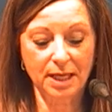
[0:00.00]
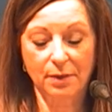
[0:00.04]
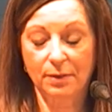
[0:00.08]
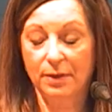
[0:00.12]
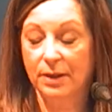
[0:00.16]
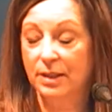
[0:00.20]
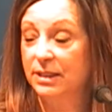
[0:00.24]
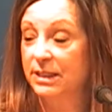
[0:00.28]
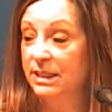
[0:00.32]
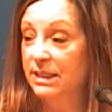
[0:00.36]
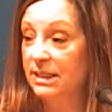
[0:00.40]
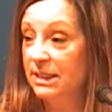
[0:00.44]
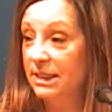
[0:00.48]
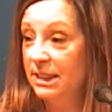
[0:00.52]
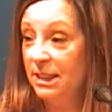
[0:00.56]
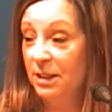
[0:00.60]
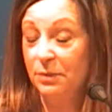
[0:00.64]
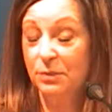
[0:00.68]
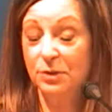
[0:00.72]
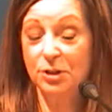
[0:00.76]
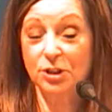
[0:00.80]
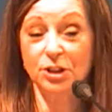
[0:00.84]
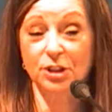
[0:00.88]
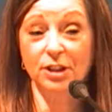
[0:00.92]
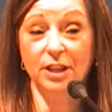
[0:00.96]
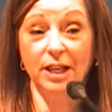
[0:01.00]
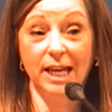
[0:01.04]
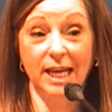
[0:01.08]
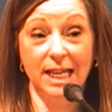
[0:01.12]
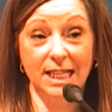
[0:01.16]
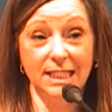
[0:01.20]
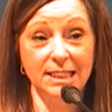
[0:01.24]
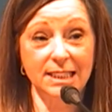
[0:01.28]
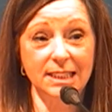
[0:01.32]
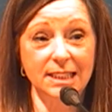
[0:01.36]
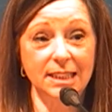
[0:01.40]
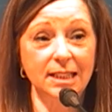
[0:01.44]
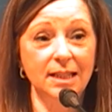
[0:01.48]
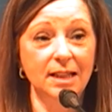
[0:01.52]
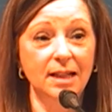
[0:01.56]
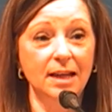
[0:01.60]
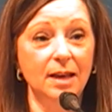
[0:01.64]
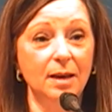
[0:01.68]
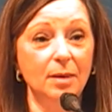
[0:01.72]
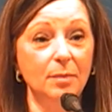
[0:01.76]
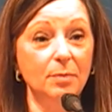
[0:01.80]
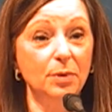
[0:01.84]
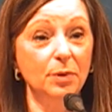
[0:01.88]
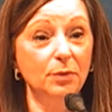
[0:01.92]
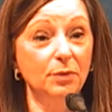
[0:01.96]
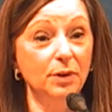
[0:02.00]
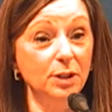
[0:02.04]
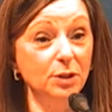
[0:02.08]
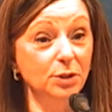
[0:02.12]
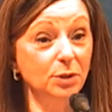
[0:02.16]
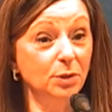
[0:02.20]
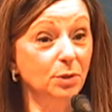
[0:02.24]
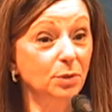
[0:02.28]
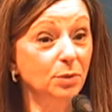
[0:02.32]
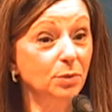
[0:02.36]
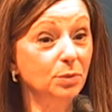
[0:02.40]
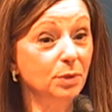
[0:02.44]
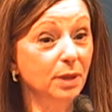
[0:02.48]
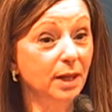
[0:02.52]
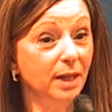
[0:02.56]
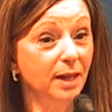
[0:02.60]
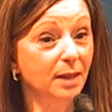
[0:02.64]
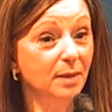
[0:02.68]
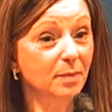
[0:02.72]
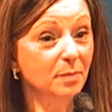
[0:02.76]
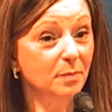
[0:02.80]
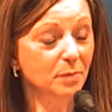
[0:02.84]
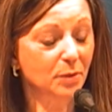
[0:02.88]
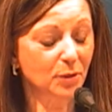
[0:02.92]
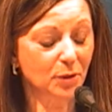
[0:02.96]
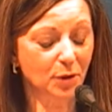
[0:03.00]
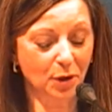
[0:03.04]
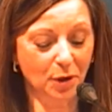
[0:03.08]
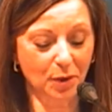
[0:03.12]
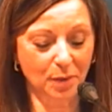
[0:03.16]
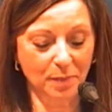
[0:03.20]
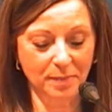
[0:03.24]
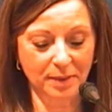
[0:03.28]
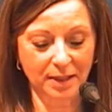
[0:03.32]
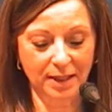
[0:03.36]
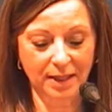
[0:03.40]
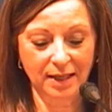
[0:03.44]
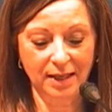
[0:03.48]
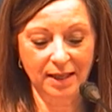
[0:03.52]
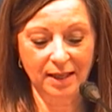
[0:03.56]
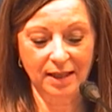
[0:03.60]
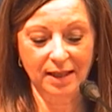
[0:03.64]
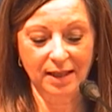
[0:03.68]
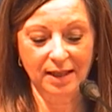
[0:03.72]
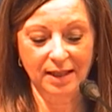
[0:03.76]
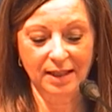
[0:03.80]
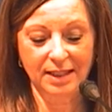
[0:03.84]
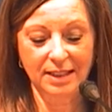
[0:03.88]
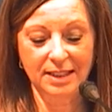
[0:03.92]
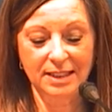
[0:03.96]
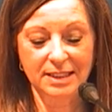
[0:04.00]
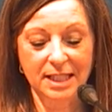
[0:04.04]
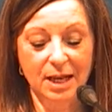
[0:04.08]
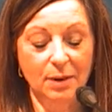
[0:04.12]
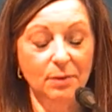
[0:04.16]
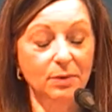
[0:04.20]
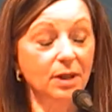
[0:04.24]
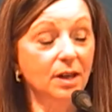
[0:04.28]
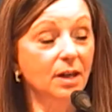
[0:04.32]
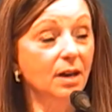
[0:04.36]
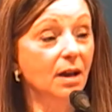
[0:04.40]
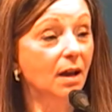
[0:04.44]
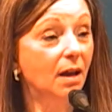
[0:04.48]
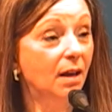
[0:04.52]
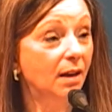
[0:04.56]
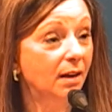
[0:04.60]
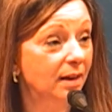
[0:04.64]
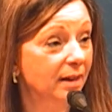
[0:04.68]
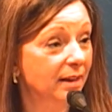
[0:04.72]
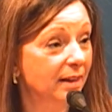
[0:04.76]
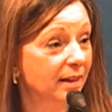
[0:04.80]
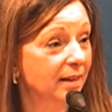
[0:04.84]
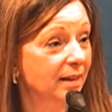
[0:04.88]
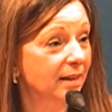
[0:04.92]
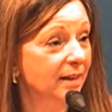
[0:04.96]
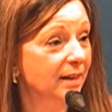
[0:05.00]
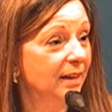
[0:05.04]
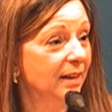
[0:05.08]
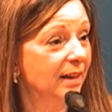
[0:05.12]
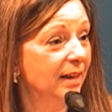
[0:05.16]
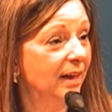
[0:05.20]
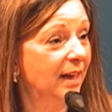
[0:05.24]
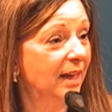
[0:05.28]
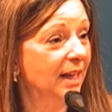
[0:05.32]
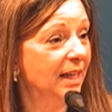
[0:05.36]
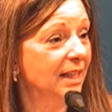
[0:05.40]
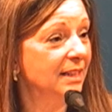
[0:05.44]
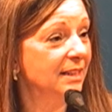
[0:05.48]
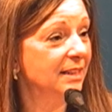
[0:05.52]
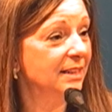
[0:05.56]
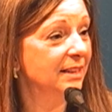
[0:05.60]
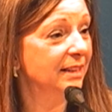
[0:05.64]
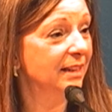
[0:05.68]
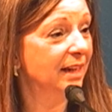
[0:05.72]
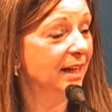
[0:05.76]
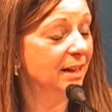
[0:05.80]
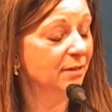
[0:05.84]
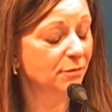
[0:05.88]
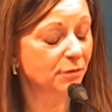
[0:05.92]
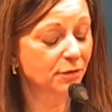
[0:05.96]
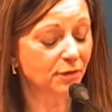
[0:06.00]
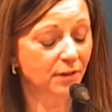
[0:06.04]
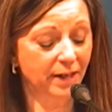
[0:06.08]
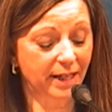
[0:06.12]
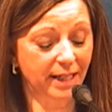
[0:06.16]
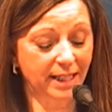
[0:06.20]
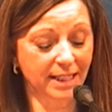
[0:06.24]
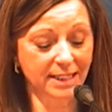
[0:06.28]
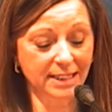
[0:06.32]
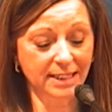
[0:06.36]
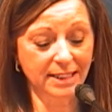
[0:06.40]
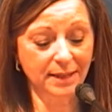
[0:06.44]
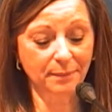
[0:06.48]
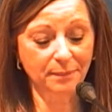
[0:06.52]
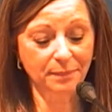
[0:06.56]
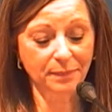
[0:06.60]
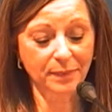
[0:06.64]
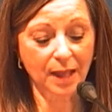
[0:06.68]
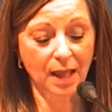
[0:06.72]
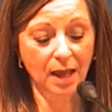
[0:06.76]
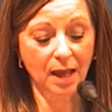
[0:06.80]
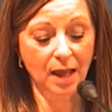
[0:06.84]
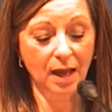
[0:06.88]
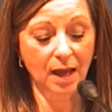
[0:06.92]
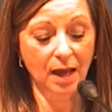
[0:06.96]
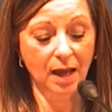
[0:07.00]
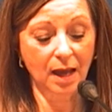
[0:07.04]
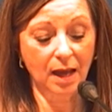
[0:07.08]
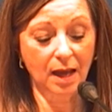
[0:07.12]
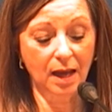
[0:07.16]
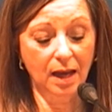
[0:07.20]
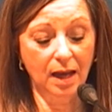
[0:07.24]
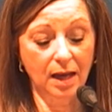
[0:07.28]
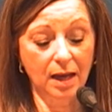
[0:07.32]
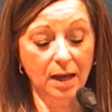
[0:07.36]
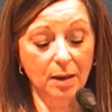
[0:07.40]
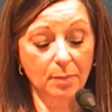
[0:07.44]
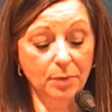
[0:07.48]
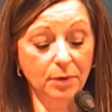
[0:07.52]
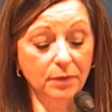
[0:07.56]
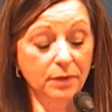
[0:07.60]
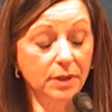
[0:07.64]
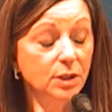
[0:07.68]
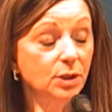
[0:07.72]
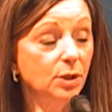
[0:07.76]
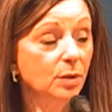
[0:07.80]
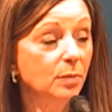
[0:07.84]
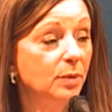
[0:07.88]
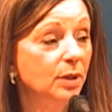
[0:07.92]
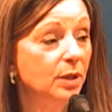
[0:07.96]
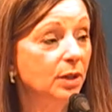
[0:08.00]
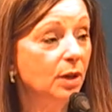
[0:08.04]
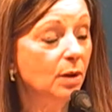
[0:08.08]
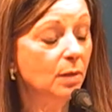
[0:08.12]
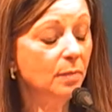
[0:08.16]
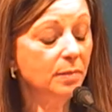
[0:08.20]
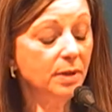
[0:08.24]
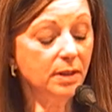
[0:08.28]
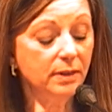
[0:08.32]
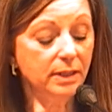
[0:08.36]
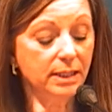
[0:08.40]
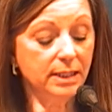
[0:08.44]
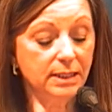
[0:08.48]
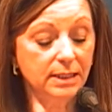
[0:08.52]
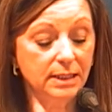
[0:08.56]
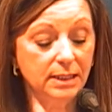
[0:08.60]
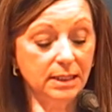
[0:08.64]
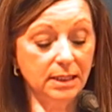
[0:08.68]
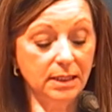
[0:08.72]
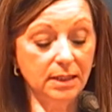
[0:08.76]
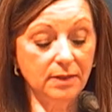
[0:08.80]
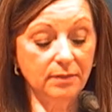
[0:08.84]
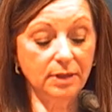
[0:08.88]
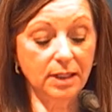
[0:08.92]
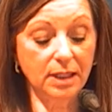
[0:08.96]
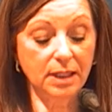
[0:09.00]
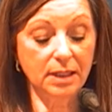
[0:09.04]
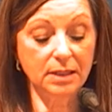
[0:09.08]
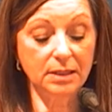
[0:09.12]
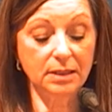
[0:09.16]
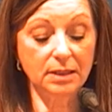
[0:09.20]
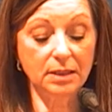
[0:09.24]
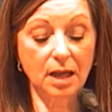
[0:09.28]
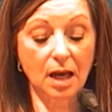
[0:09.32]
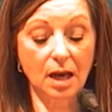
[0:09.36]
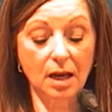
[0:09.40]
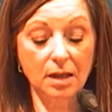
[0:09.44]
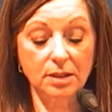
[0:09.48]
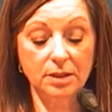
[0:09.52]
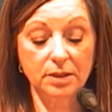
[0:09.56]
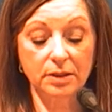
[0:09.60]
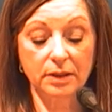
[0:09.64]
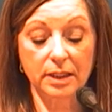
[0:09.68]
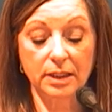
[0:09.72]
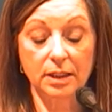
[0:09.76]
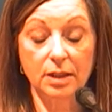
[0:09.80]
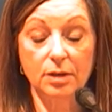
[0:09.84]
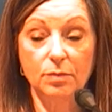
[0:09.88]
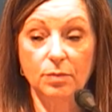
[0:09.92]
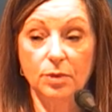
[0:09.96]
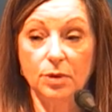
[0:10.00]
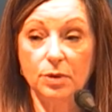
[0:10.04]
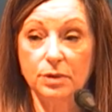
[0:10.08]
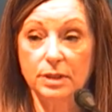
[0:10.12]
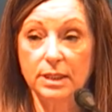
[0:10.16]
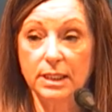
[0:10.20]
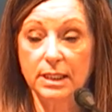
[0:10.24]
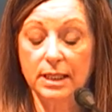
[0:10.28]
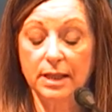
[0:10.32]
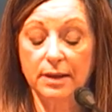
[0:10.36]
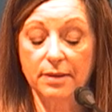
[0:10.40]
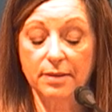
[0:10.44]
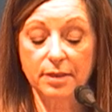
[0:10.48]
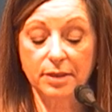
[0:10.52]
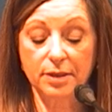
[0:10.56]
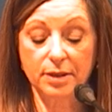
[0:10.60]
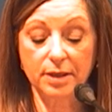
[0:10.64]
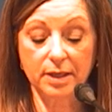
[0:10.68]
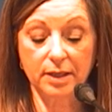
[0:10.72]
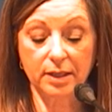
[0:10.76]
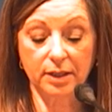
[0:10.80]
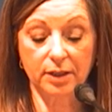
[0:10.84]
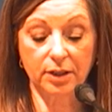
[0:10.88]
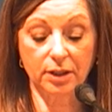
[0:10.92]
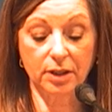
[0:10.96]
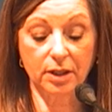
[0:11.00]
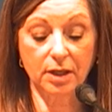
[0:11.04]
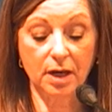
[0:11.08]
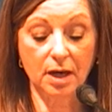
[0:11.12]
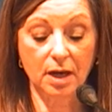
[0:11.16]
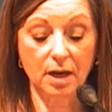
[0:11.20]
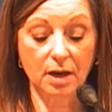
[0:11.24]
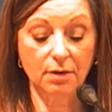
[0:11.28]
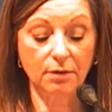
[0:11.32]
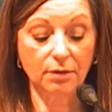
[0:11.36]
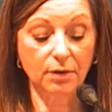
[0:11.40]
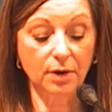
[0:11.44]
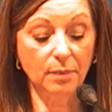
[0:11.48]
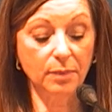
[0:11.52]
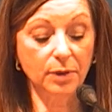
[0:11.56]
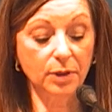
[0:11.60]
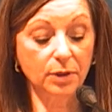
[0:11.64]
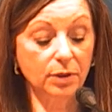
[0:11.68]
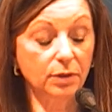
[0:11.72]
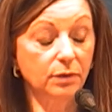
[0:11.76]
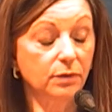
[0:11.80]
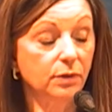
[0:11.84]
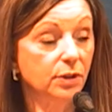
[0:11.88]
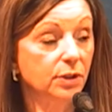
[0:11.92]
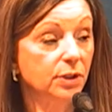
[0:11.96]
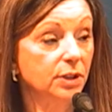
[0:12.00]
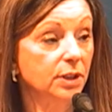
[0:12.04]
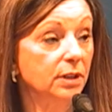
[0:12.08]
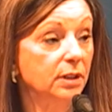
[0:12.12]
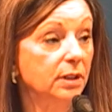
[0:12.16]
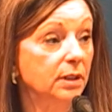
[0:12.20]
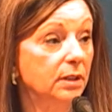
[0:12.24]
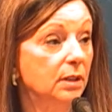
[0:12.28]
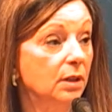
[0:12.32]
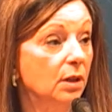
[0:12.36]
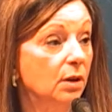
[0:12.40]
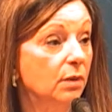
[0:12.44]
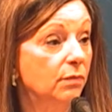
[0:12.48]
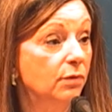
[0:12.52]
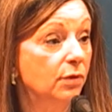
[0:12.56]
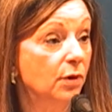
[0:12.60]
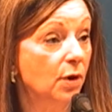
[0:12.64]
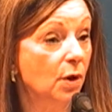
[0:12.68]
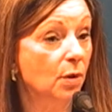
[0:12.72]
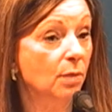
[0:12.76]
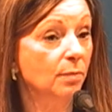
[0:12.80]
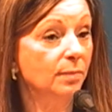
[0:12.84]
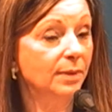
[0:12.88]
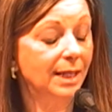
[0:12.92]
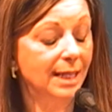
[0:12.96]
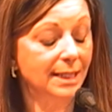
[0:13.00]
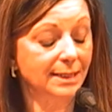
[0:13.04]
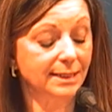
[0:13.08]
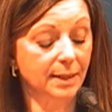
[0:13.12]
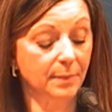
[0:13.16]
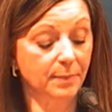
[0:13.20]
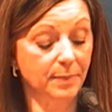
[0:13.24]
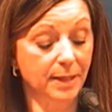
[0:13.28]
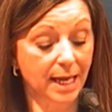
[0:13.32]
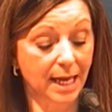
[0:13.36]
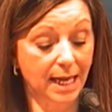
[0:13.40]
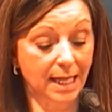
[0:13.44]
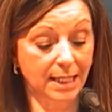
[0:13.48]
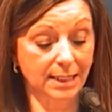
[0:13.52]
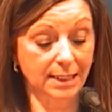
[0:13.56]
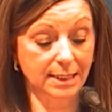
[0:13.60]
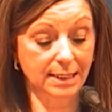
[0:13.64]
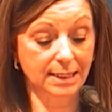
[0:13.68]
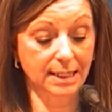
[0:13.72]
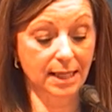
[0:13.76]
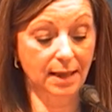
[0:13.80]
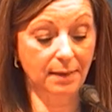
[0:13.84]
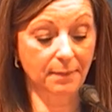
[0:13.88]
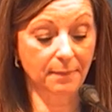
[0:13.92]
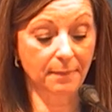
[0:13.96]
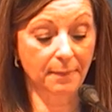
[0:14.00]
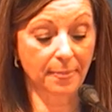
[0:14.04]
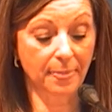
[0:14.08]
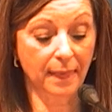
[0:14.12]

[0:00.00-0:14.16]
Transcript: our distinguished guest, Professor Luca Bonomi. He's our colleague and, and friend. Uh, Professor Bonomi received his doctorate in music and theater from the University of Rome, La Sapienza.